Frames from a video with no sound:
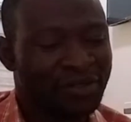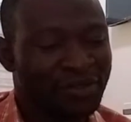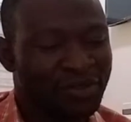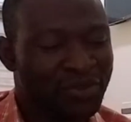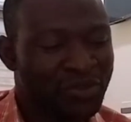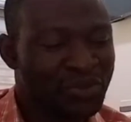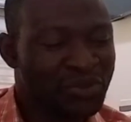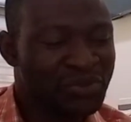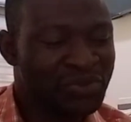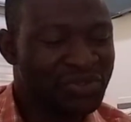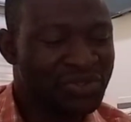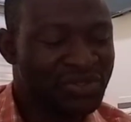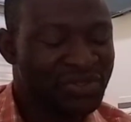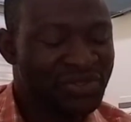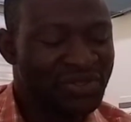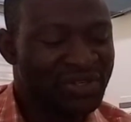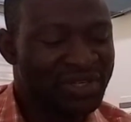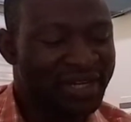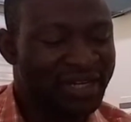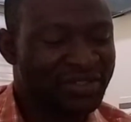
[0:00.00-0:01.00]
Good
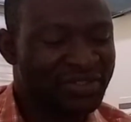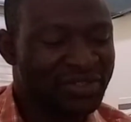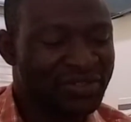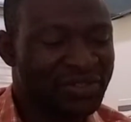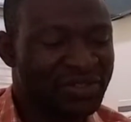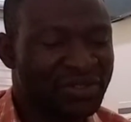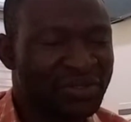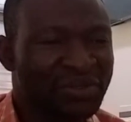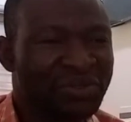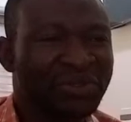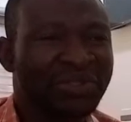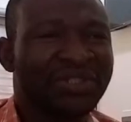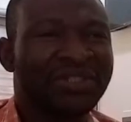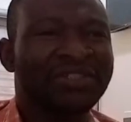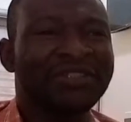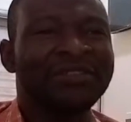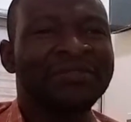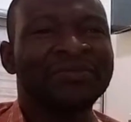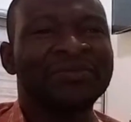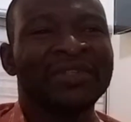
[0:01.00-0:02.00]
lateral
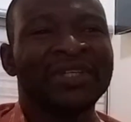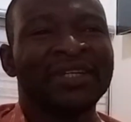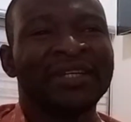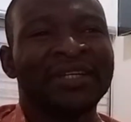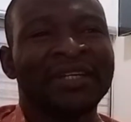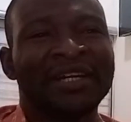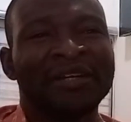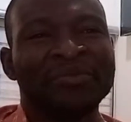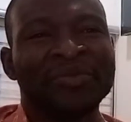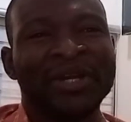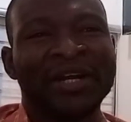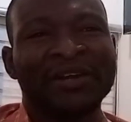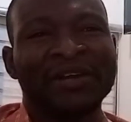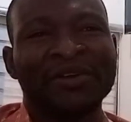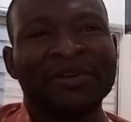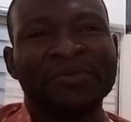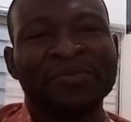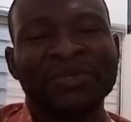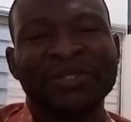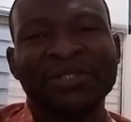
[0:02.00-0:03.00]
resolution can be
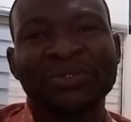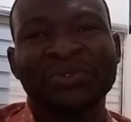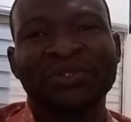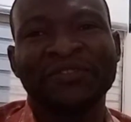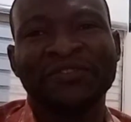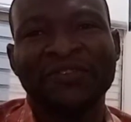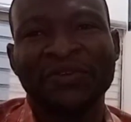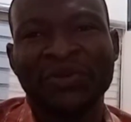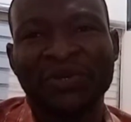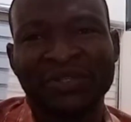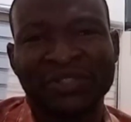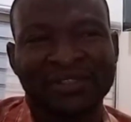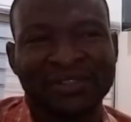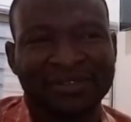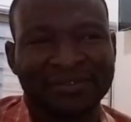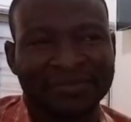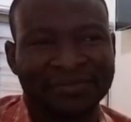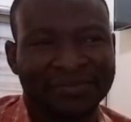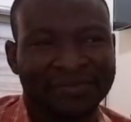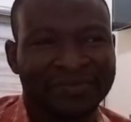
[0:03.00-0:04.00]
accomplished with
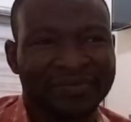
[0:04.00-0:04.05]
focusing,